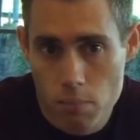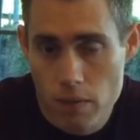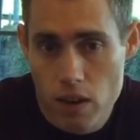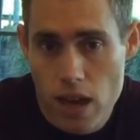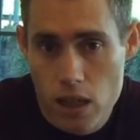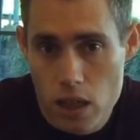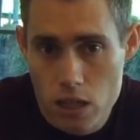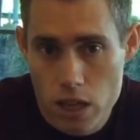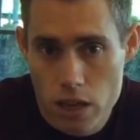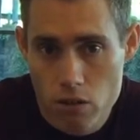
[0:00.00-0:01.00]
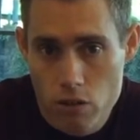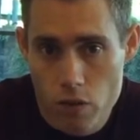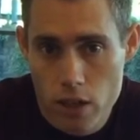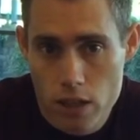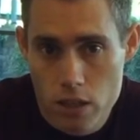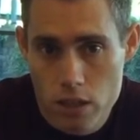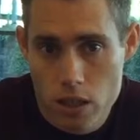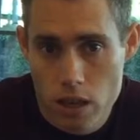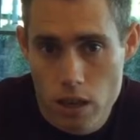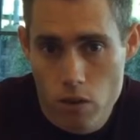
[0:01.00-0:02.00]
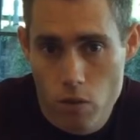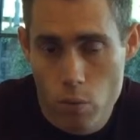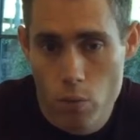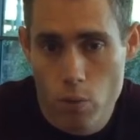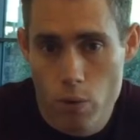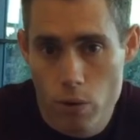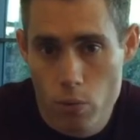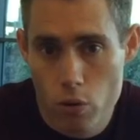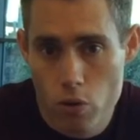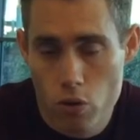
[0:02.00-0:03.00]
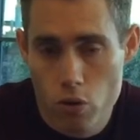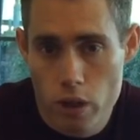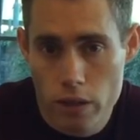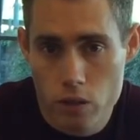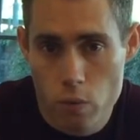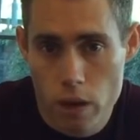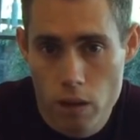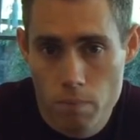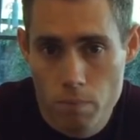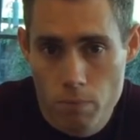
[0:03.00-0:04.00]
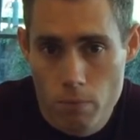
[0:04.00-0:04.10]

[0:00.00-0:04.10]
even athletes here, it's very easy to say we're doing things well